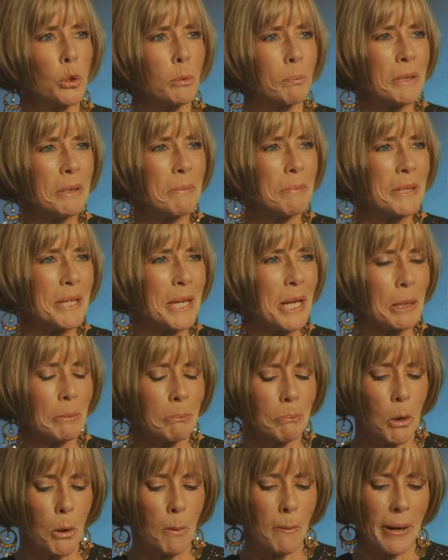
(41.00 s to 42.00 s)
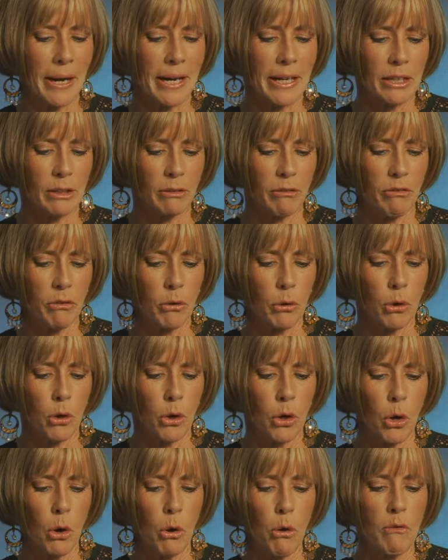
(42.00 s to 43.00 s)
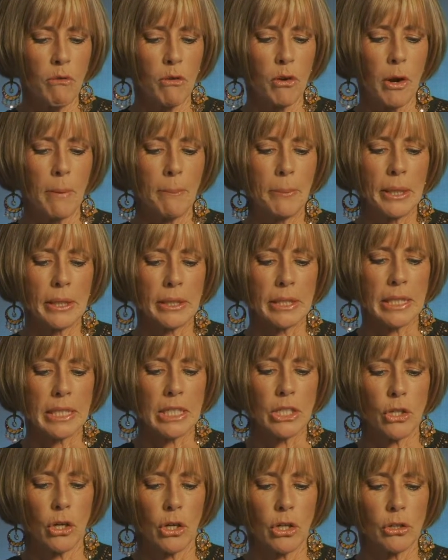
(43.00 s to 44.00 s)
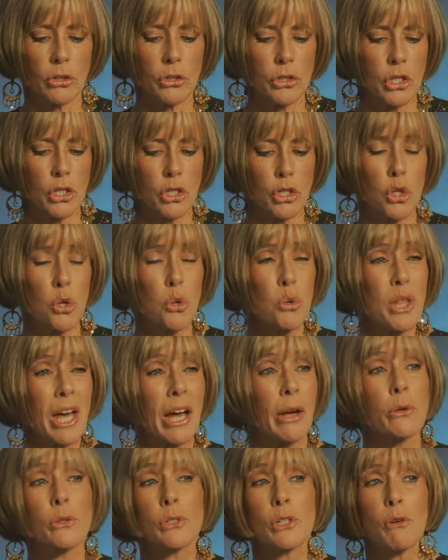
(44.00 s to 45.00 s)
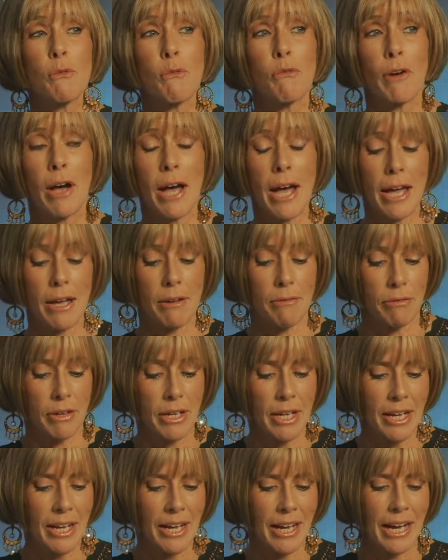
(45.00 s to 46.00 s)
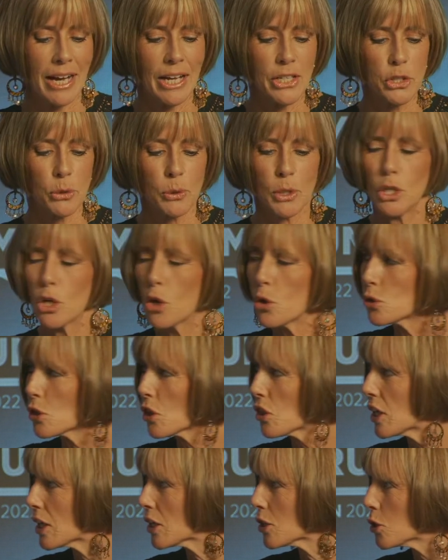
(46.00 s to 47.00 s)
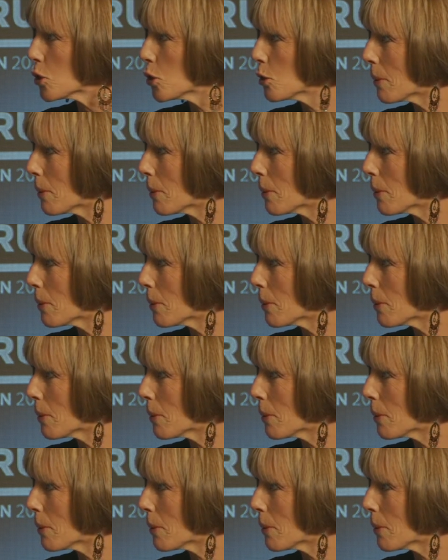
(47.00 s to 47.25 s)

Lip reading: BPL Mobile for over $1 billion in 2005. So he knows a thing or two about